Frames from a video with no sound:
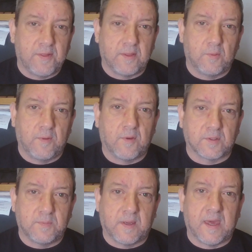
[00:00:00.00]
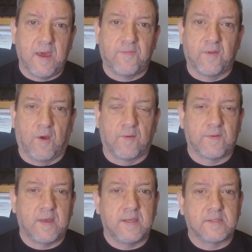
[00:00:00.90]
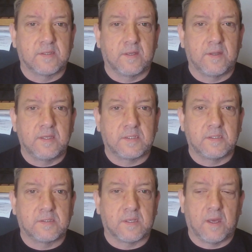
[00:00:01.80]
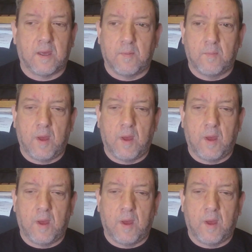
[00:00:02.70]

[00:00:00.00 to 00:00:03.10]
thing that we've got to be careful of is that this is a